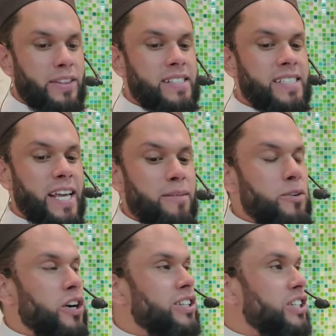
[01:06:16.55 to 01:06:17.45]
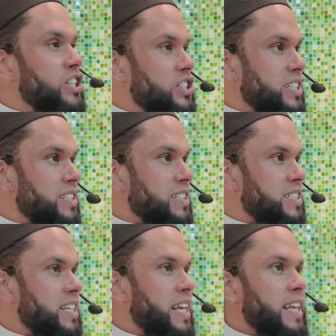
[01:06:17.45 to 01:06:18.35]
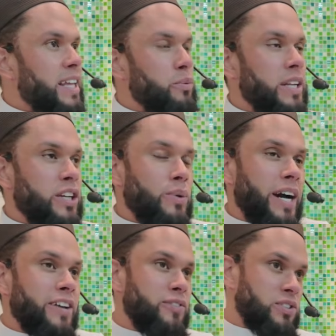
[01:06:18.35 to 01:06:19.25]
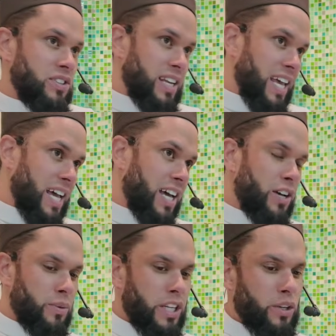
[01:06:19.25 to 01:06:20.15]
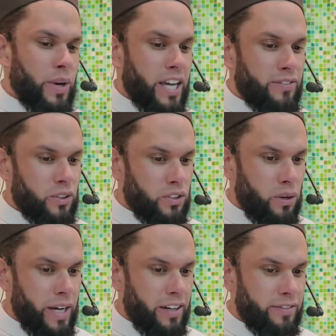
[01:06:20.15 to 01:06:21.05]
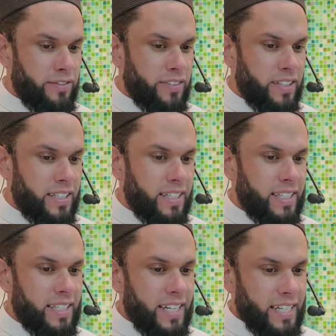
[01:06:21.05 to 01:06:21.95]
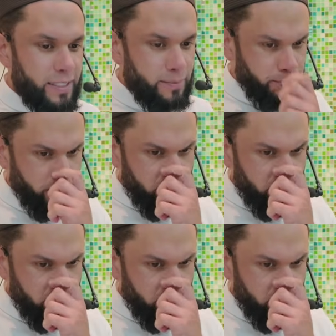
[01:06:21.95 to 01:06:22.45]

The same conditions that we require for salah, we require for tawaf, right?